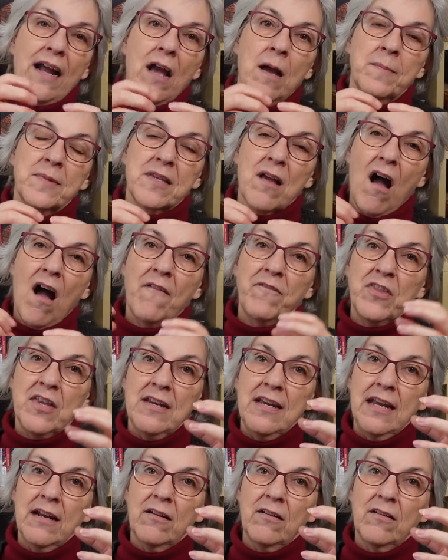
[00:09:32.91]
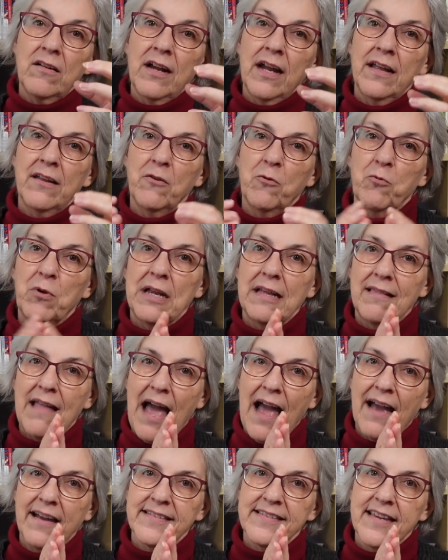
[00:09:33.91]
comes off the needle, it
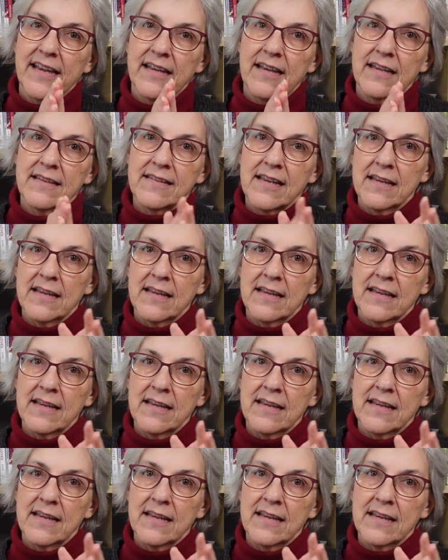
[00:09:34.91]
relaxes.